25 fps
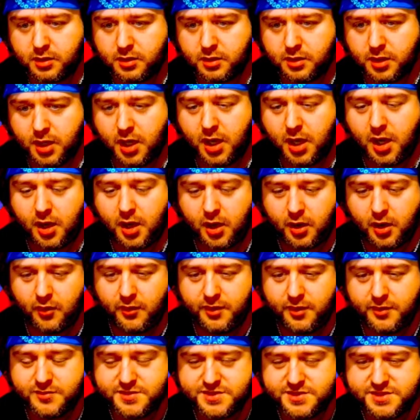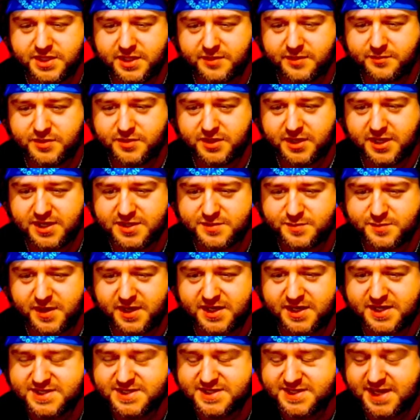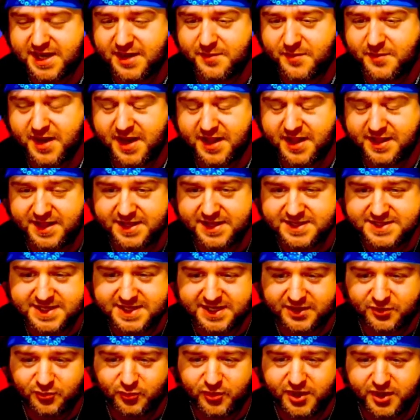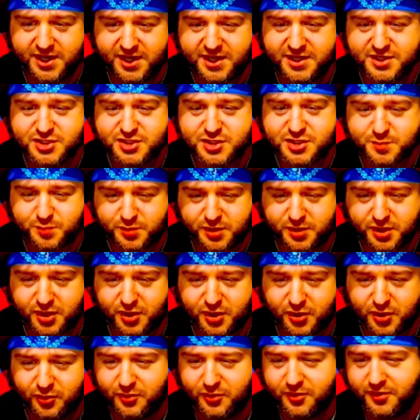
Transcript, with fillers: Oh, it was empty. I was about to say, man, that thing's getting ready to spew.